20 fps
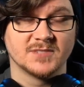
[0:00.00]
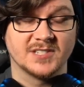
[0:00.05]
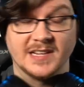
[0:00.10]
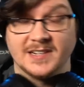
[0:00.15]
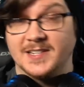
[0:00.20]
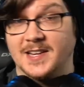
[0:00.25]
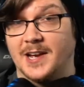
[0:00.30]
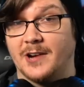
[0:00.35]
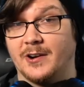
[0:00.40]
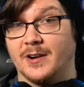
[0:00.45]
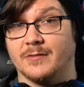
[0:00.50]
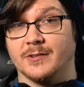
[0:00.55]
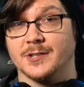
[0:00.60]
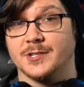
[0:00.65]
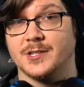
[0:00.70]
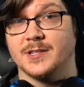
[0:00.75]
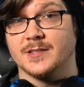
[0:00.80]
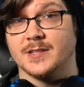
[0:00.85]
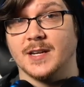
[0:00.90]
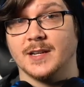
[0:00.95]
Senta,
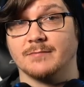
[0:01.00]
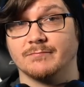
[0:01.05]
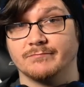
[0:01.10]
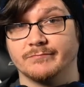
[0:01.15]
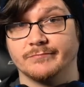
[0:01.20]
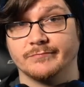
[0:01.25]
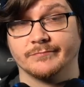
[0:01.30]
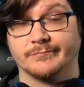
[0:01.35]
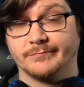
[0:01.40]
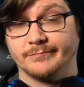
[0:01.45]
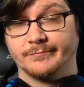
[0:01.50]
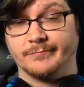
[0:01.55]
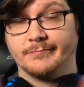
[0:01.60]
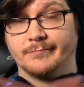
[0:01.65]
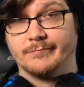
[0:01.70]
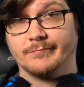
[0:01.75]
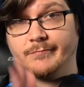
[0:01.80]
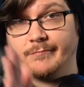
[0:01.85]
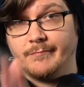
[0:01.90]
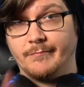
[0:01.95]
however, she's like,
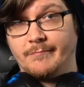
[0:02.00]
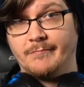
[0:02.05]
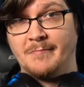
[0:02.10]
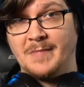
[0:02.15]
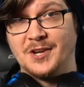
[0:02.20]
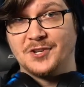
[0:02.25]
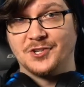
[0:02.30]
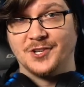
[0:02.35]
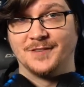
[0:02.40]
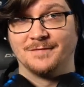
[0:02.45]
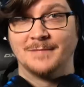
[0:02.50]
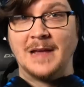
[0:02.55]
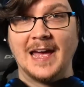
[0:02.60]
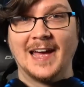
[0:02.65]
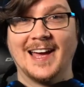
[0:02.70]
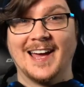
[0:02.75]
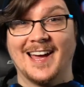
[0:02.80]
mission.